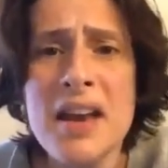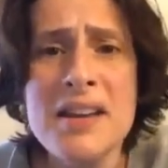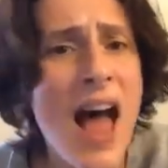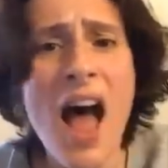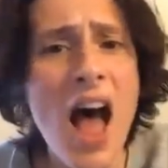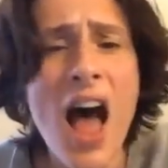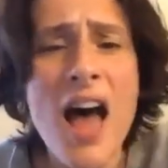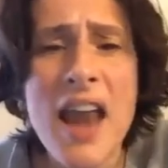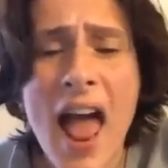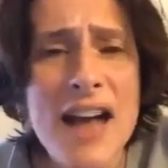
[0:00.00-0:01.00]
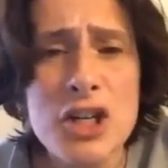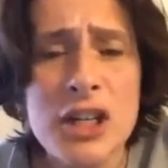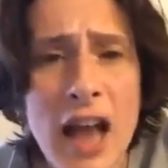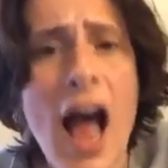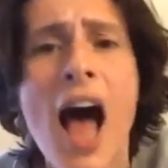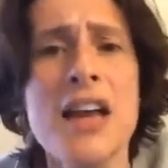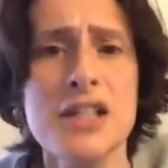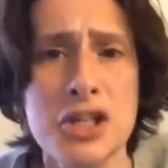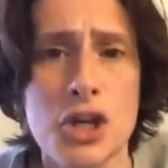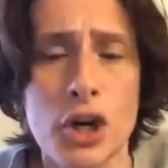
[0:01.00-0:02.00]
not on actually
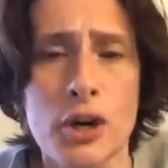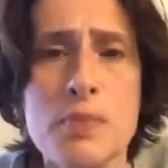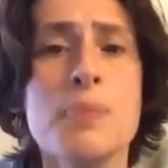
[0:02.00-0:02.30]
honest terms,